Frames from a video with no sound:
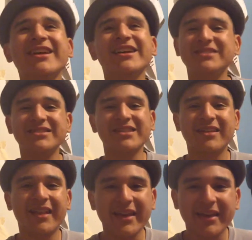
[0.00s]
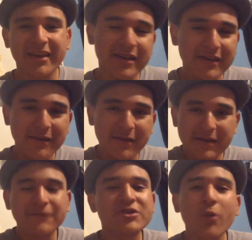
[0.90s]
And she said, like,
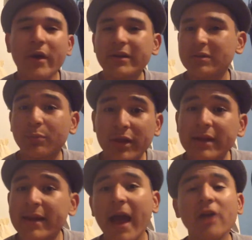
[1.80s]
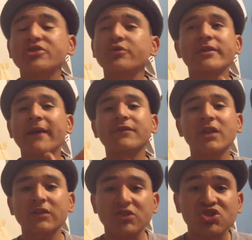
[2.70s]
if she wanted to play now, she would have to
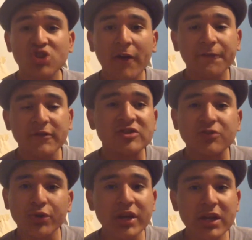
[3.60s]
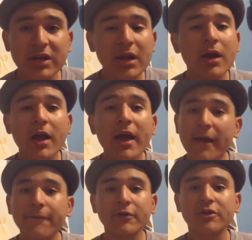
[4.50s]
get the softest reed
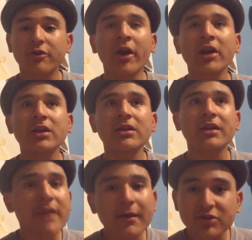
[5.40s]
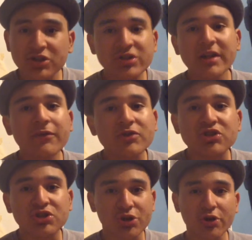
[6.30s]
ever created. And she's not even
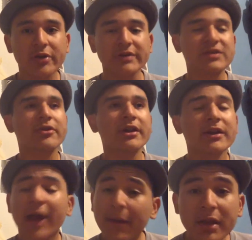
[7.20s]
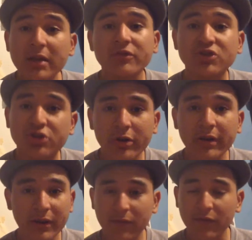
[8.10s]
sure it's created. I'm not even sure
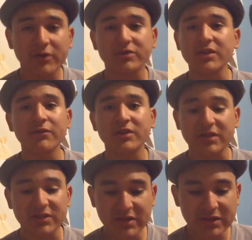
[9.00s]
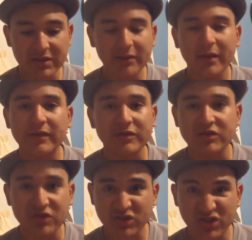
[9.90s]
if there's even existed. Like,
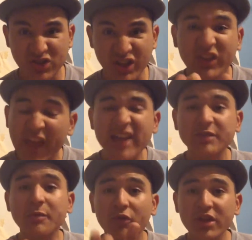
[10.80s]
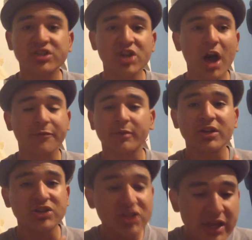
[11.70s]
it has to be really soft
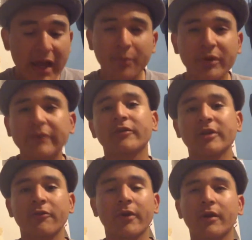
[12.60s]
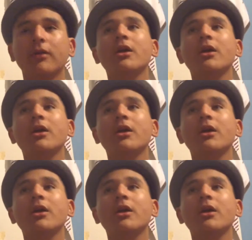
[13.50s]
because she can't breathe really well.